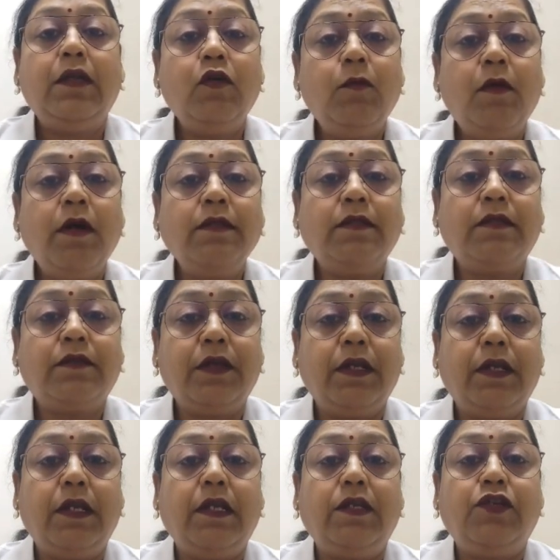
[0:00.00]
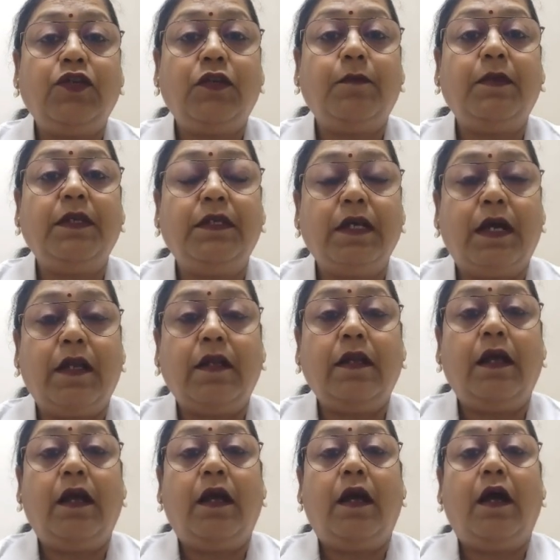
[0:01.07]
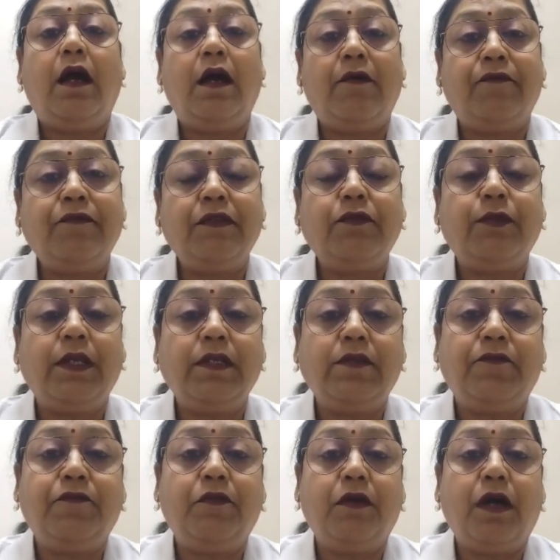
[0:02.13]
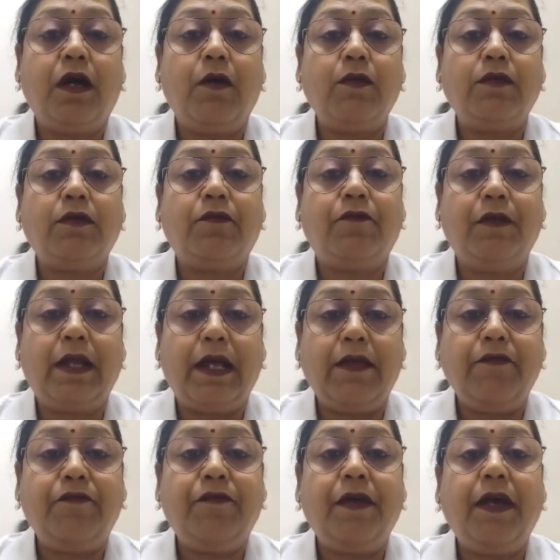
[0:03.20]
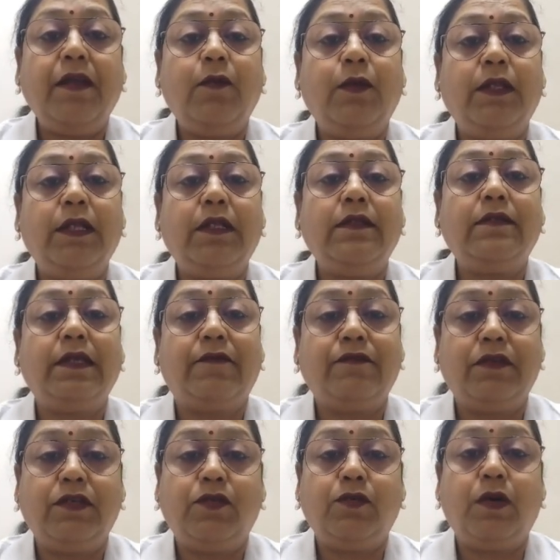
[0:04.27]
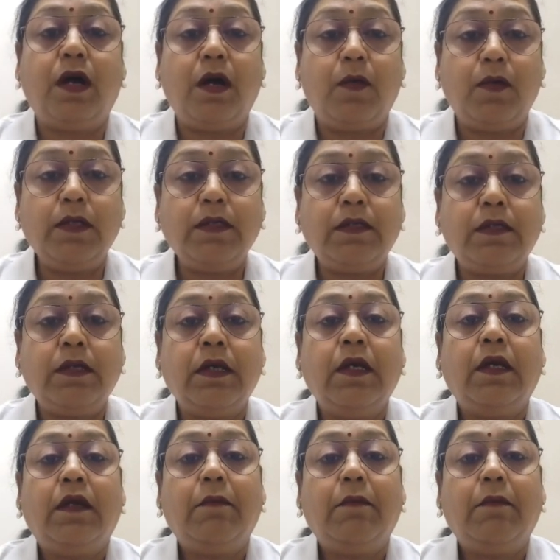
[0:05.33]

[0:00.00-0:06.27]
Newborn screening should be done after 24 hours of life and within 72 hours,